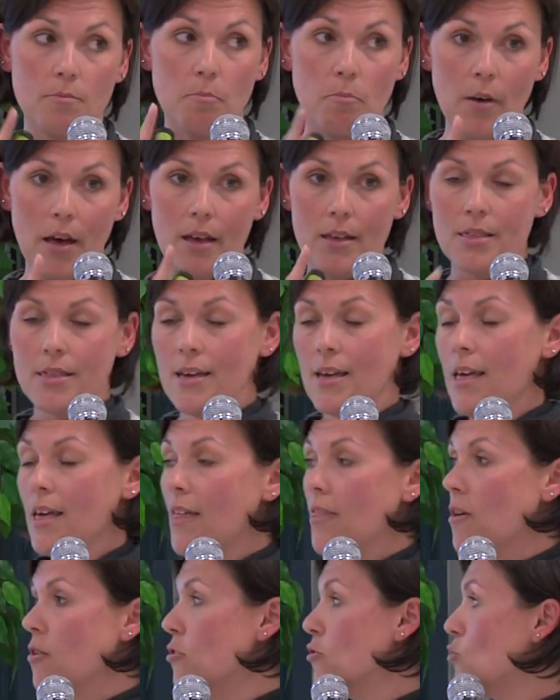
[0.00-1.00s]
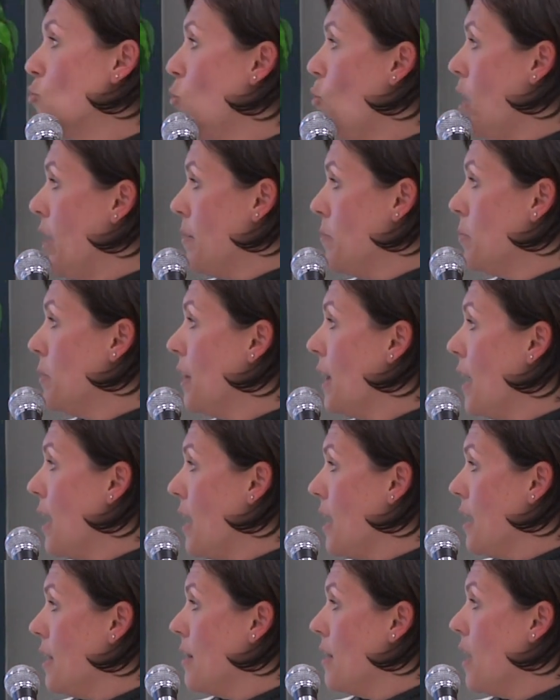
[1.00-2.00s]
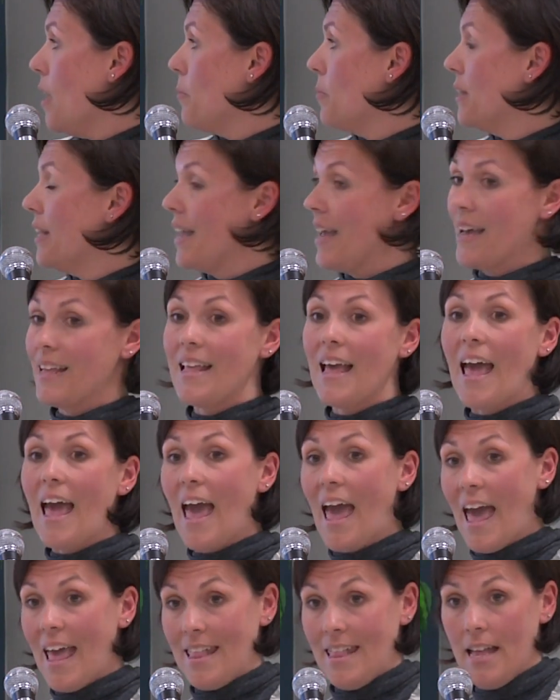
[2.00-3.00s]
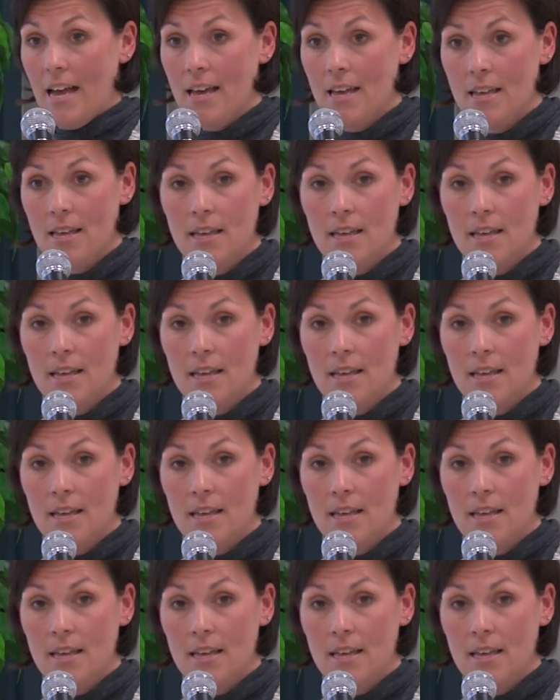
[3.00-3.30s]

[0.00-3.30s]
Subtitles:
but there is one plan, a Plan N,